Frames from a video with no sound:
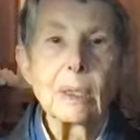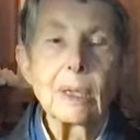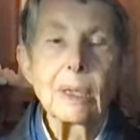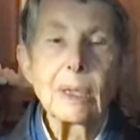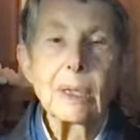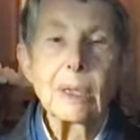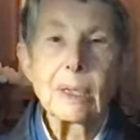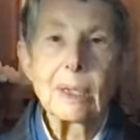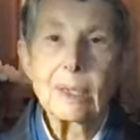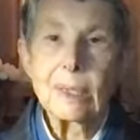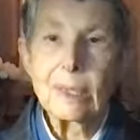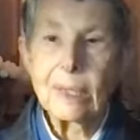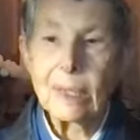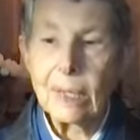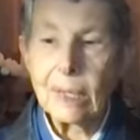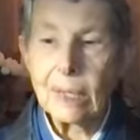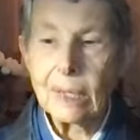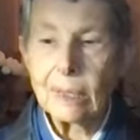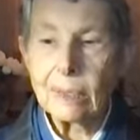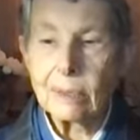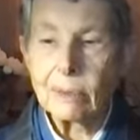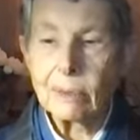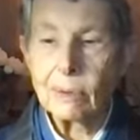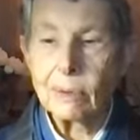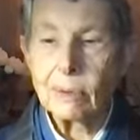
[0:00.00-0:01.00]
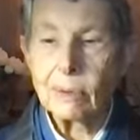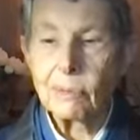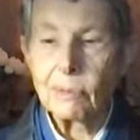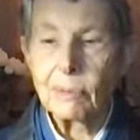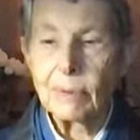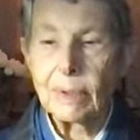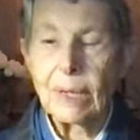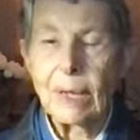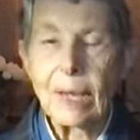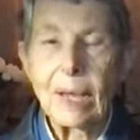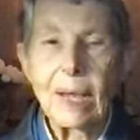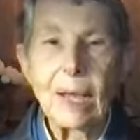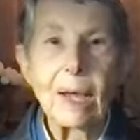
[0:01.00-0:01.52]
And again,
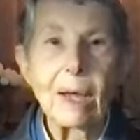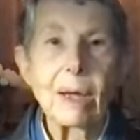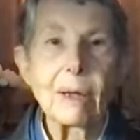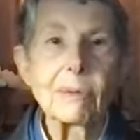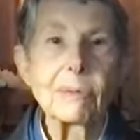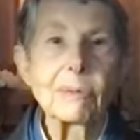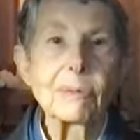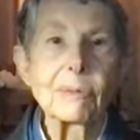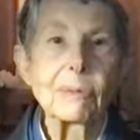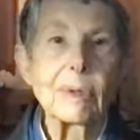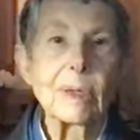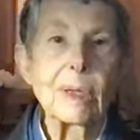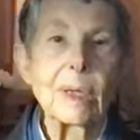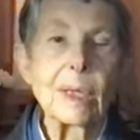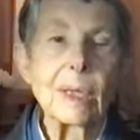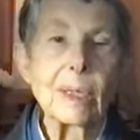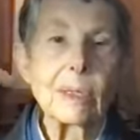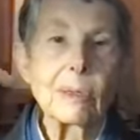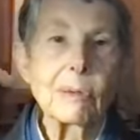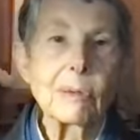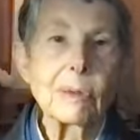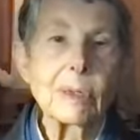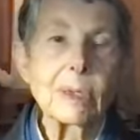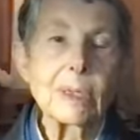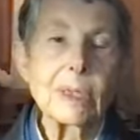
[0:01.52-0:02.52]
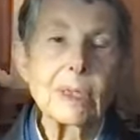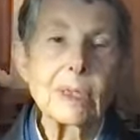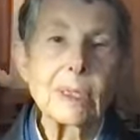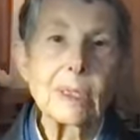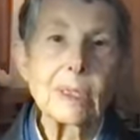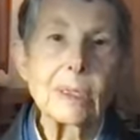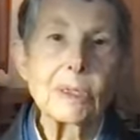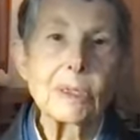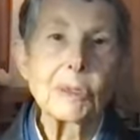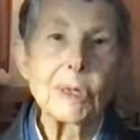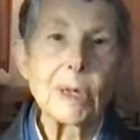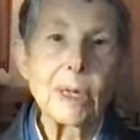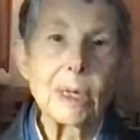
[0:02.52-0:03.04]
we have
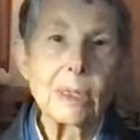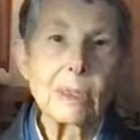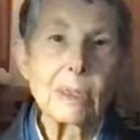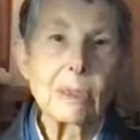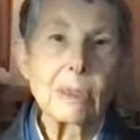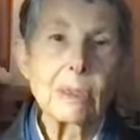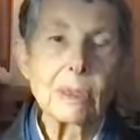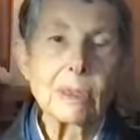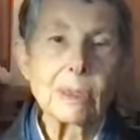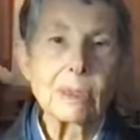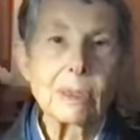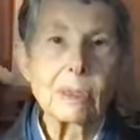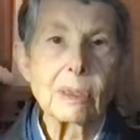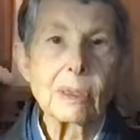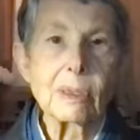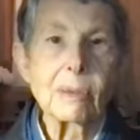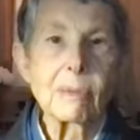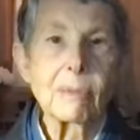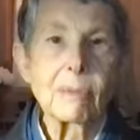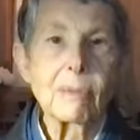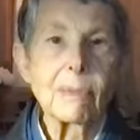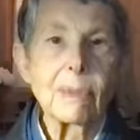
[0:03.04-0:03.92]
increasing chances